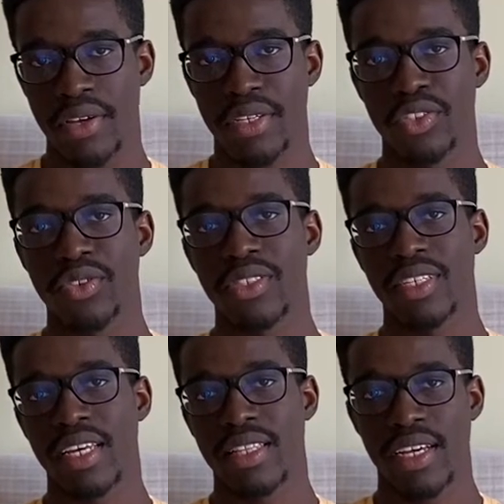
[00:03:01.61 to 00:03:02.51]
can choose to
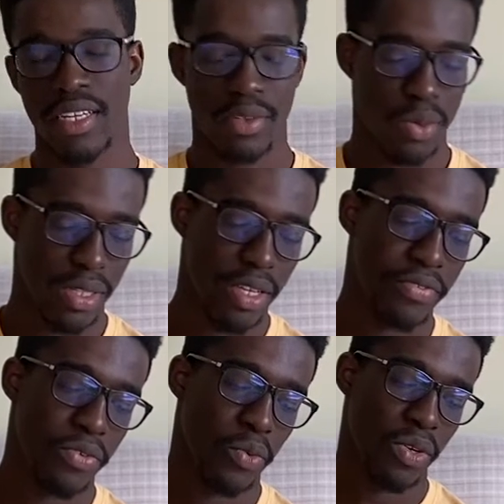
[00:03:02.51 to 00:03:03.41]
get that one if
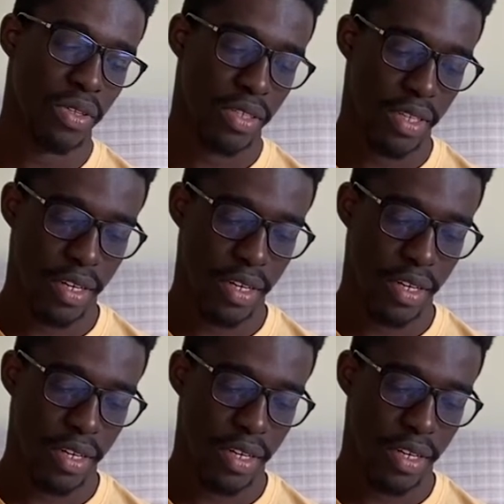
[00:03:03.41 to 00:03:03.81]
you want.